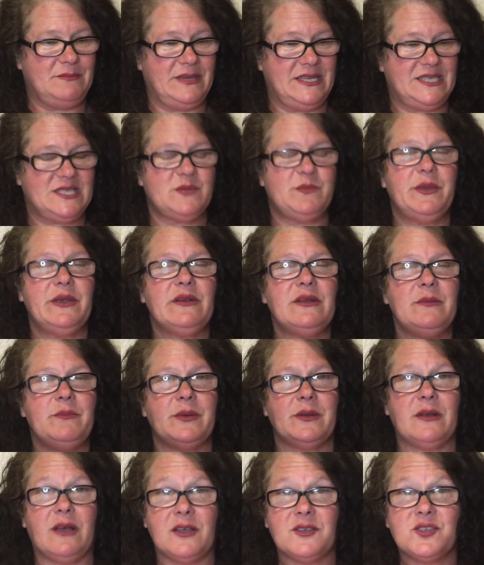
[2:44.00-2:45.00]
spirit,
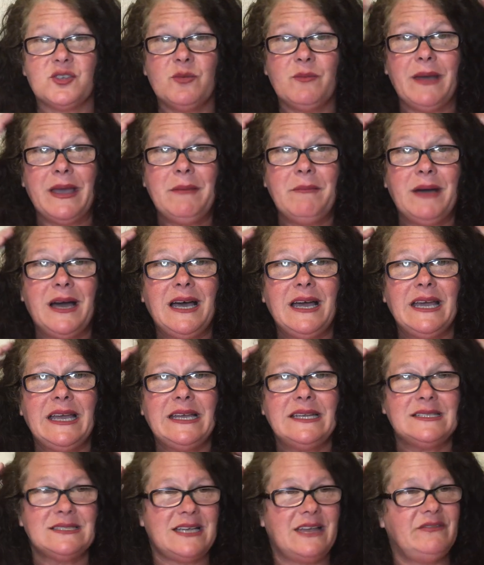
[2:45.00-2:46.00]
but also my
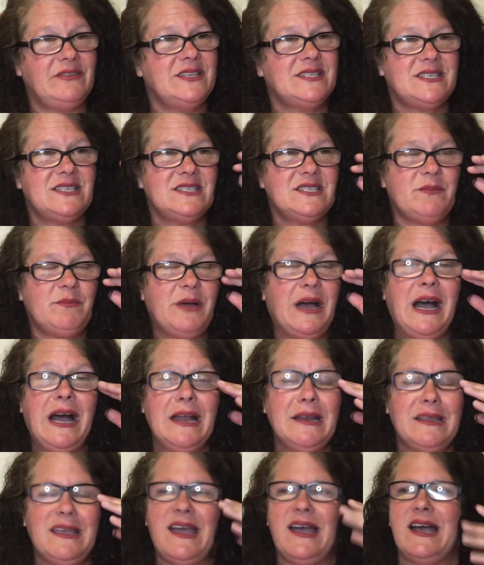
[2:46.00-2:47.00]
mind. I've listened to
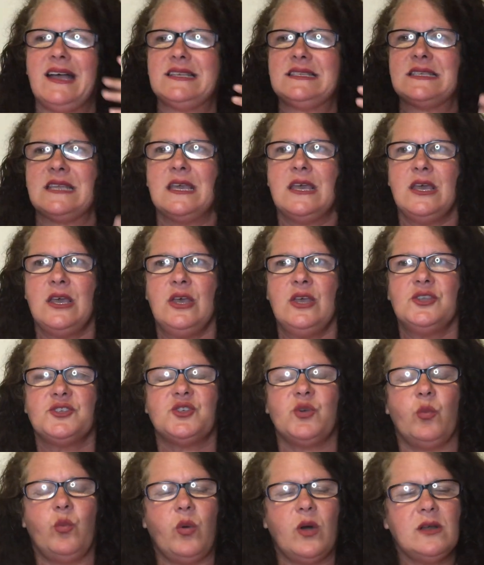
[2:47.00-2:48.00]
podcasts.
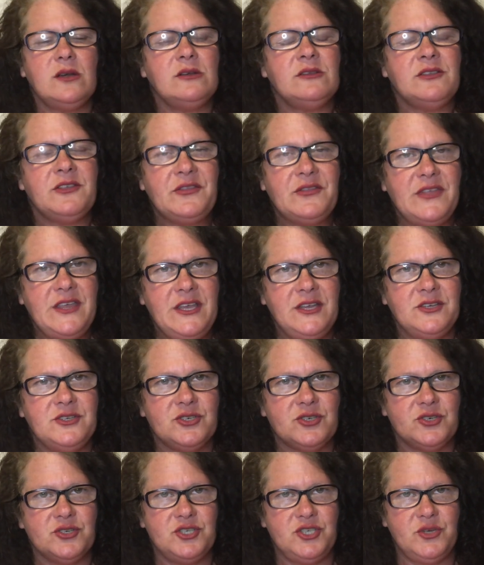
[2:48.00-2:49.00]
So what are the things
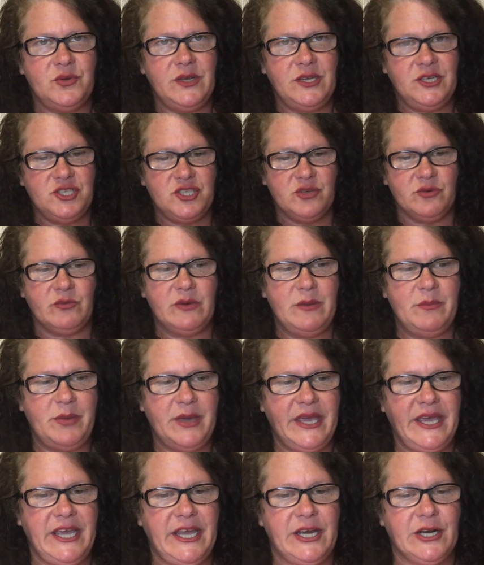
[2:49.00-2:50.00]
you're doing to
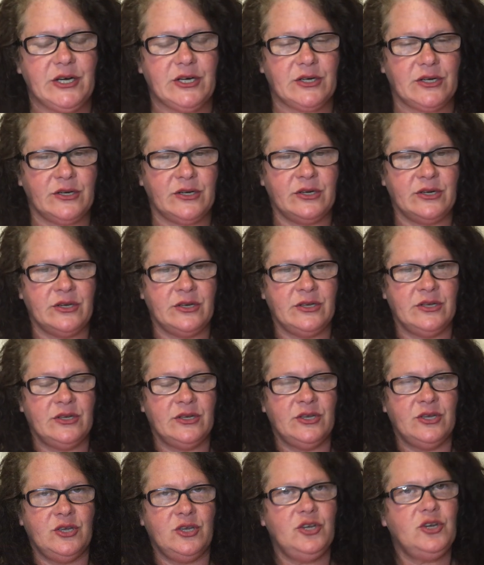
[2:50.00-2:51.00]
repair
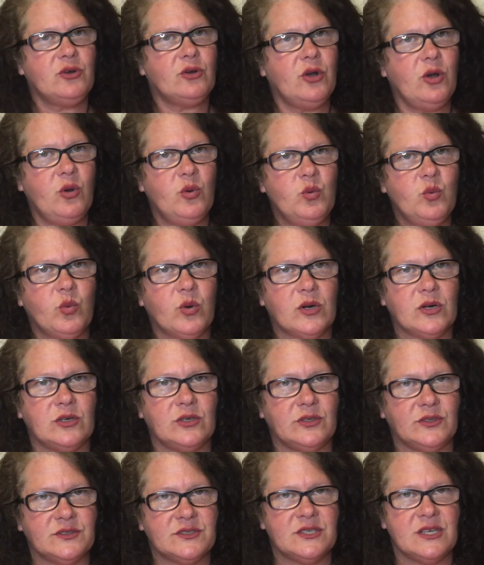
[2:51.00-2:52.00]
your own
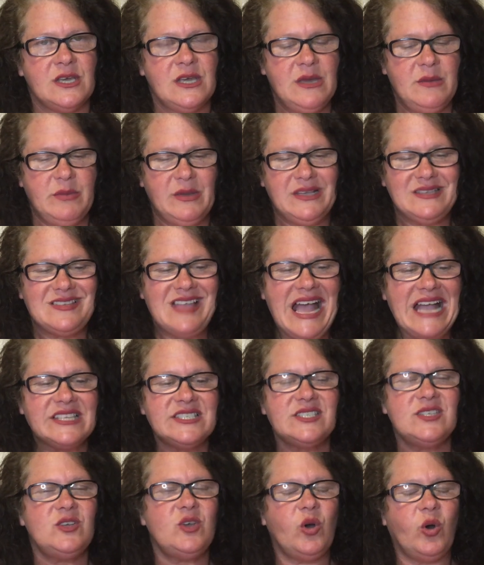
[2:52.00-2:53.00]
world? Because
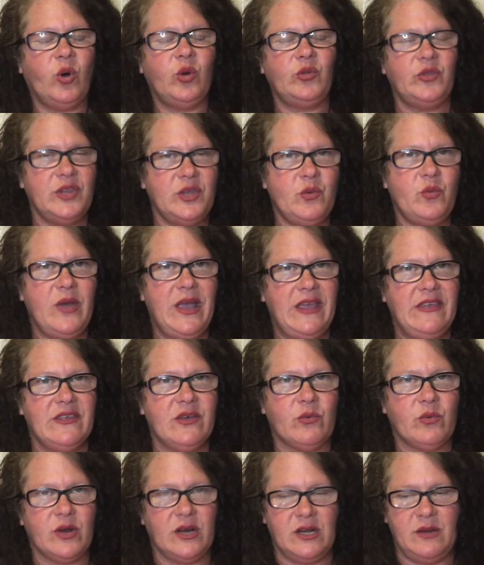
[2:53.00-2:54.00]
that's the only way
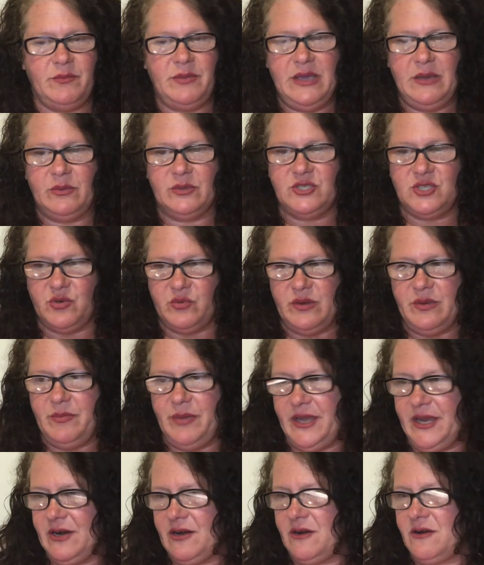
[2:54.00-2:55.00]
that we're going to be able to
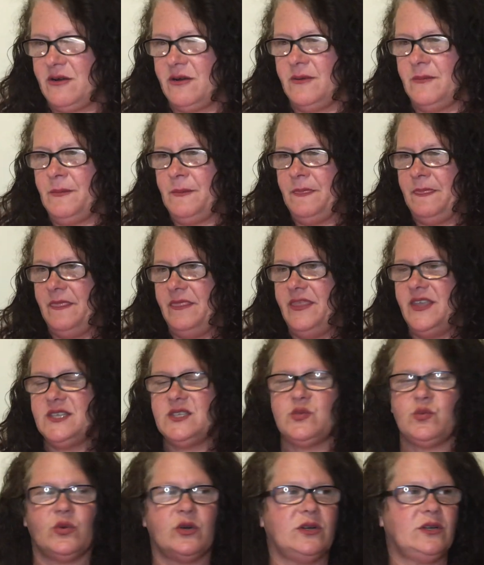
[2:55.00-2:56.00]
repair
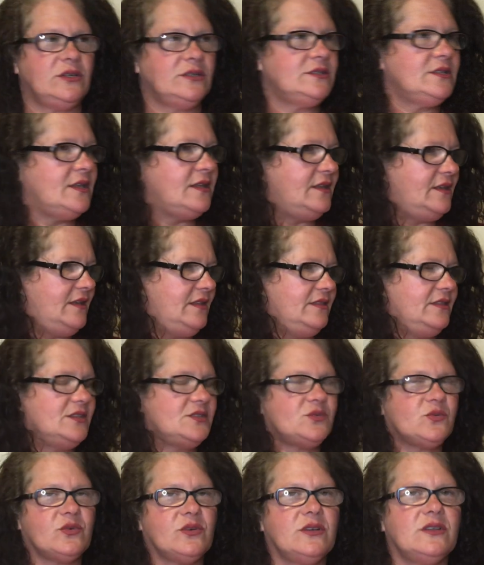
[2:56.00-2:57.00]
this world, and
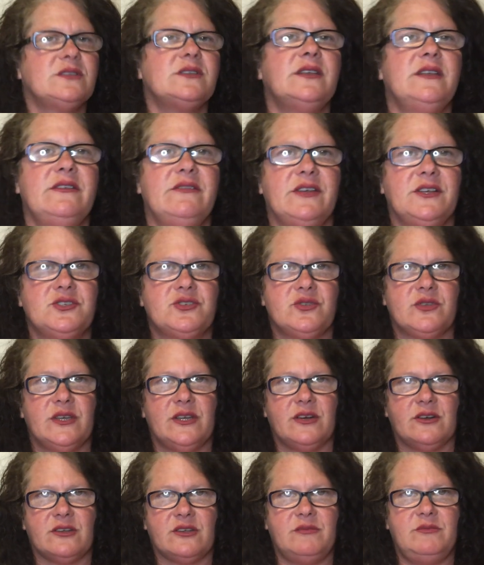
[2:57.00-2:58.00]

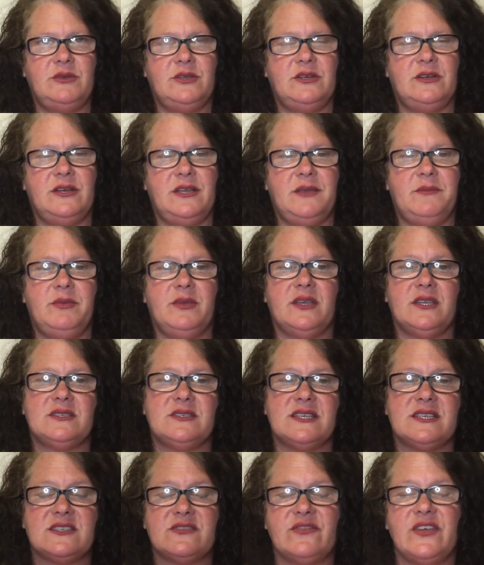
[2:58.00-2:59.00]
eventually our community. Because
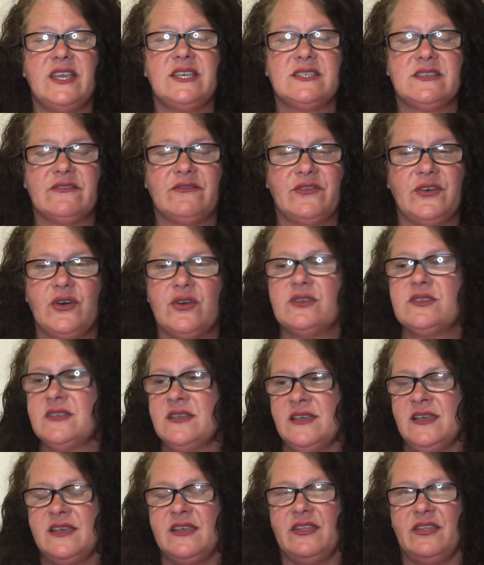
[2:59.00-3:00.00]
let's face it, folks,
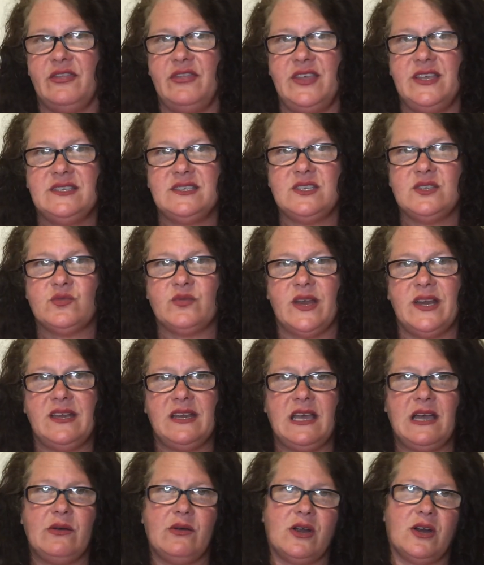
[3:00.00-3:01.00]
this is right
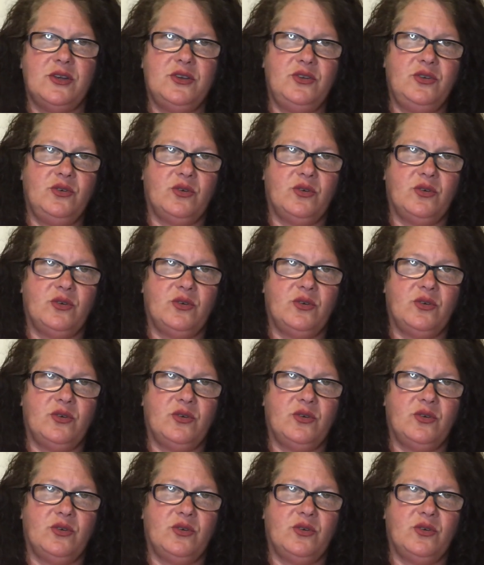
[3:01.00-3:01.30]
now our new